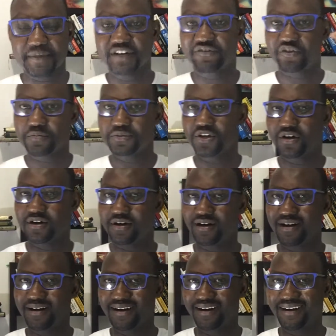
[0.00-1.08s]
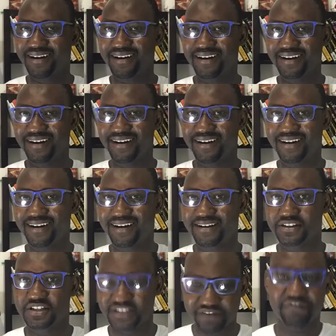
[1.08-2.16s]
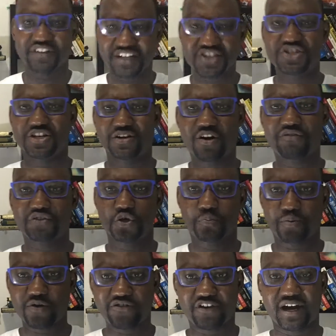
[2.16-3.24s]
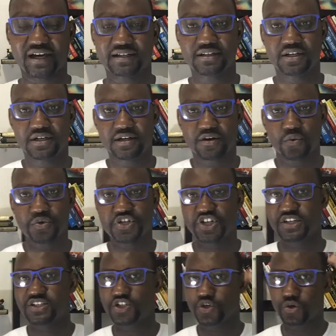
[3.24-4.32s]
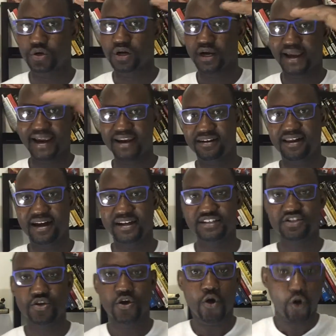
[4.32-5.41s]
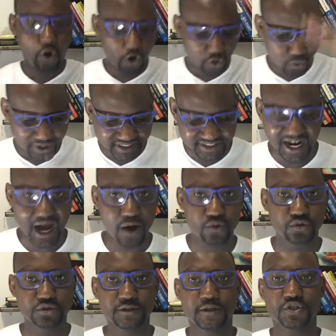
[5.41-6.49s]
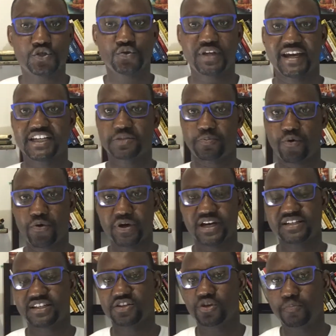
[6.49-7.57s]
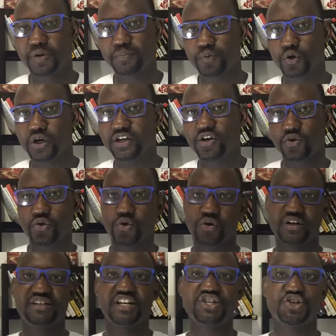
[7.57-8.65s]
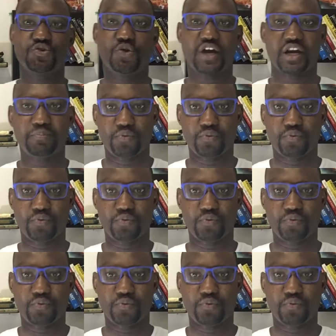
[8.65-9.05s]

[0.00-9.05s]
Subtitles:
From the definition of your profile, which is your headlines, all the way down to the experience and the people and the organization